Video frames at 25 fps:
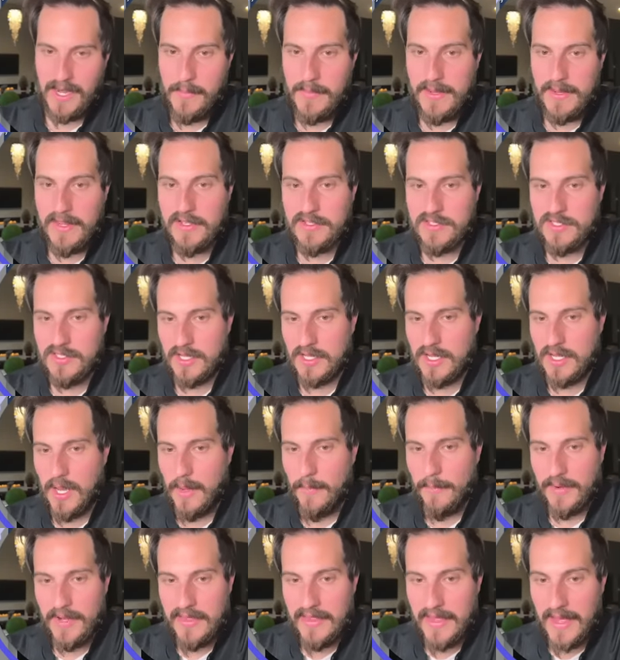I mean, this is a
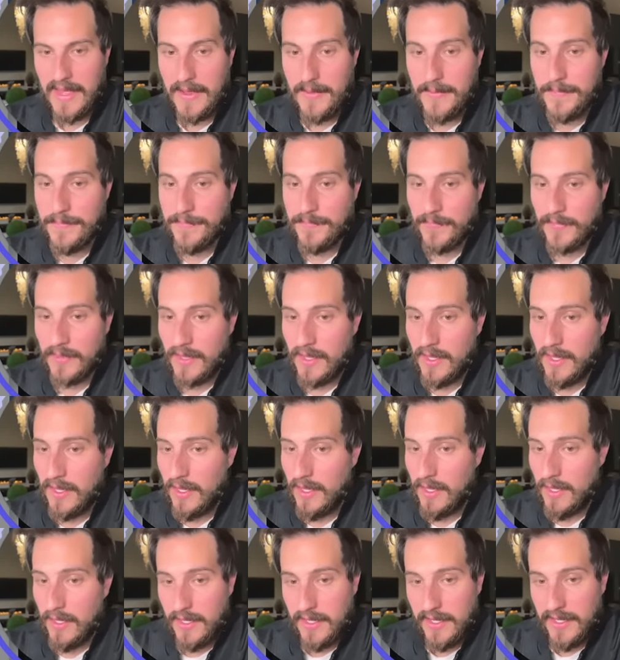company that
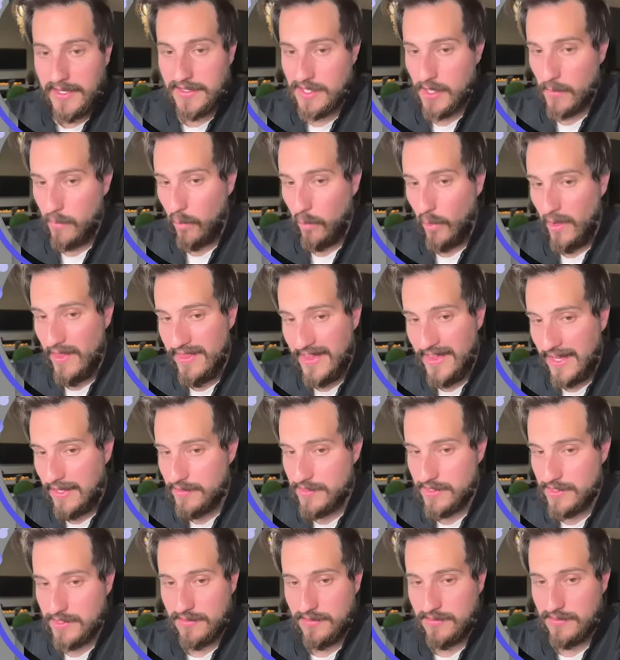it's up
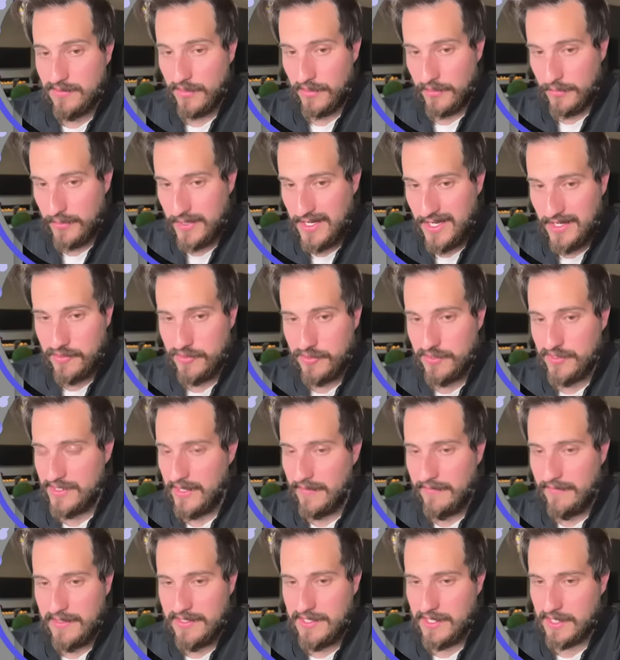
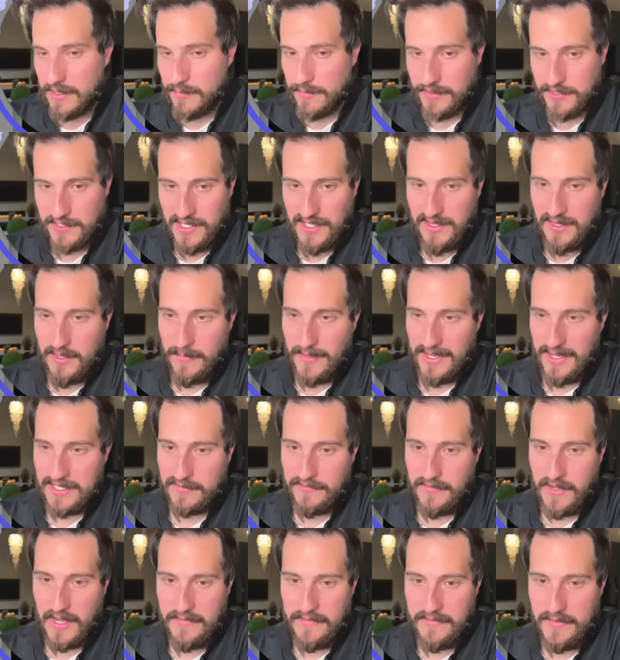1,376% in the
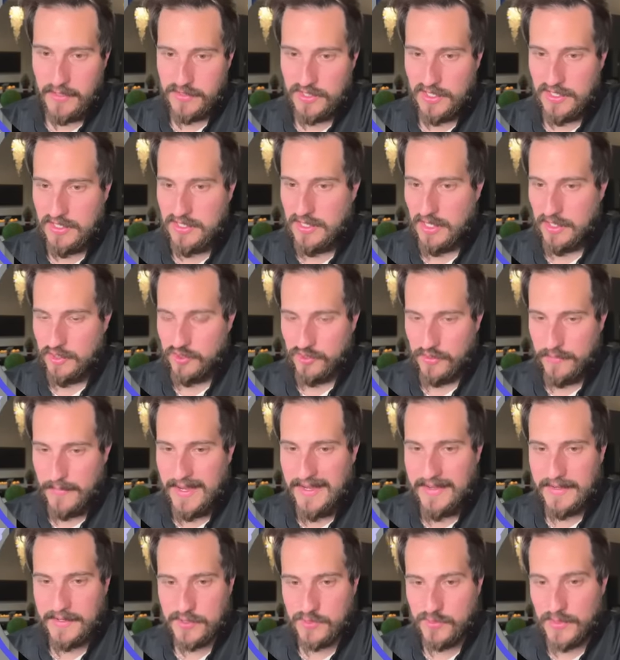past 5 years. It's done
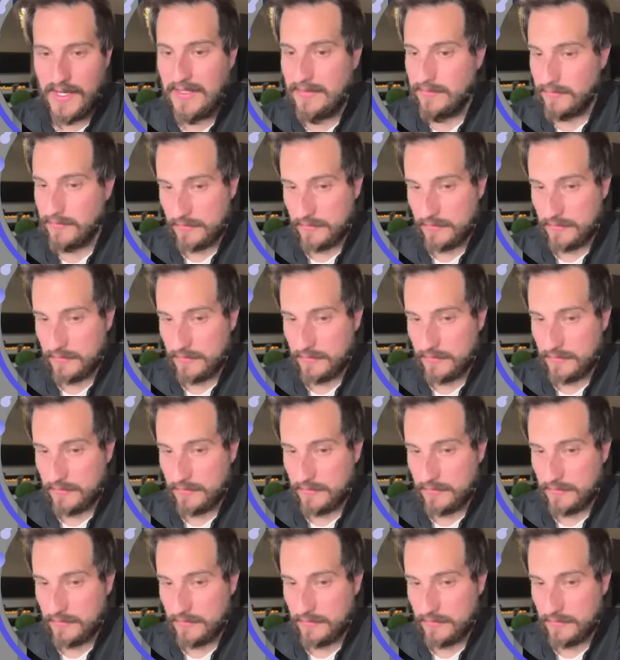tremendous, right?